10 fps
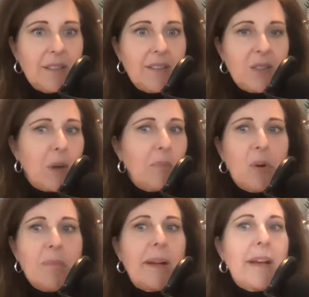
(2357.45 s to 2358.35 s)
So I
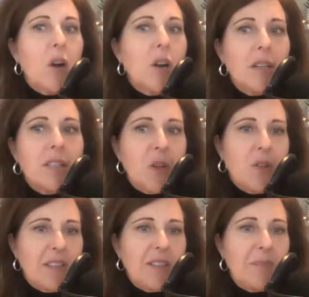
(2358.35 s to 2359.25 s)
poured my heart and
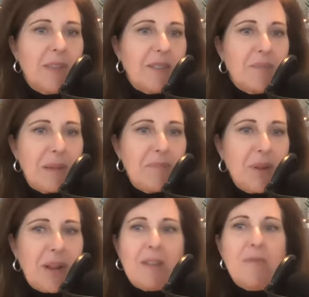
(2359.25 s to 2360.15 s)
soul into this,
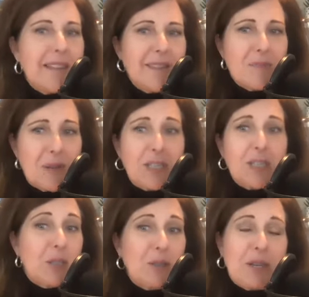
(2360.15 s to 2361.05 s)
people. I read the book
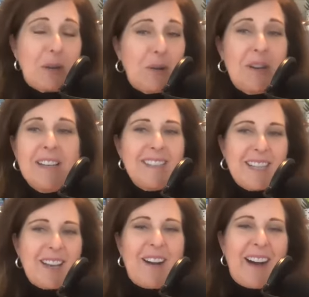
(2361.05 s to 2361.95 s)
to you. So
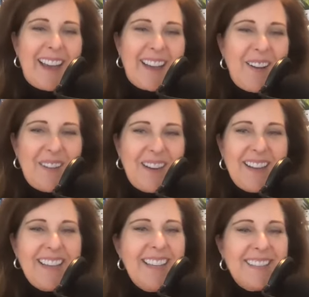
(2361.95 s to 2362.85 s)

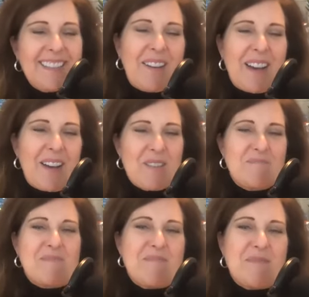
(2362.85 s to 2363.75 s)
I hope
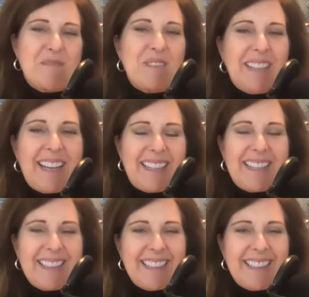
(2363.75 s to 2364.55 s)
people will like it.